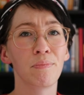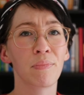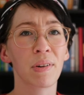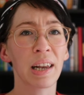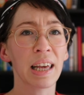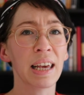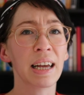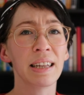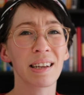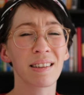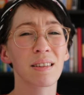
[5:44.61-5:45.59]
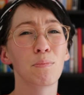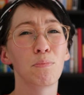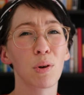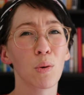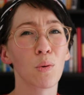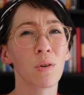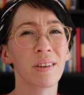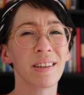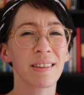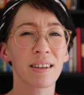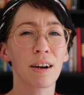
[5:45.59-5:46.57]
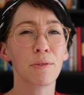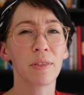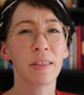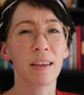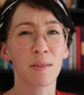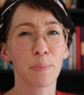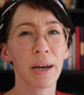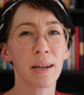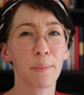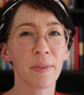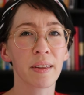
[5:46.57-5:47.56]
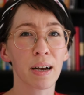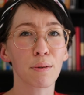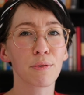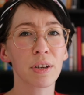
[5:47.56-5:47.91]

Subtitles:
play and explore, discover things by themselves.